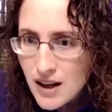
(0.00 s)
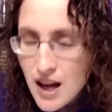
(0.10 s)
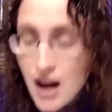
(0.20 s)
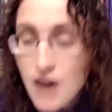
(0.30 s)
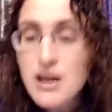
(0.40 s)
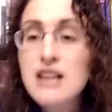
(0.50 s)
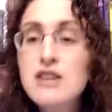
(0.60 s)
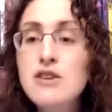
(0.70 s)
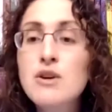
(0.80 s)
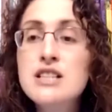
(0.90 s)
Okay, you're
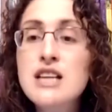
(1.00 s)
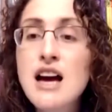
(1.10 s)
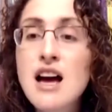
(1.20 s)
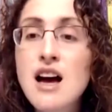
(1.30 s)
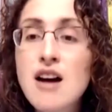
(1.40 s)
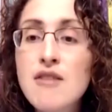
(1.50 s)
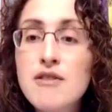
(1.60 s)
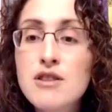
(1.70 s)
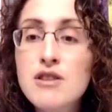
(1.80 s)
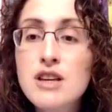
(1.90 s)
going to have
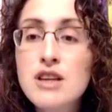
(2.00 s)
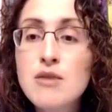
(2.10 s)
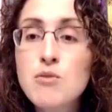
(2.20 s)
the